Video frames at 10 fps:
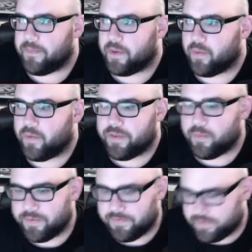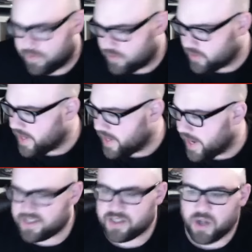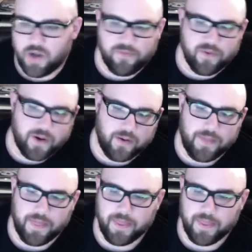with today's software,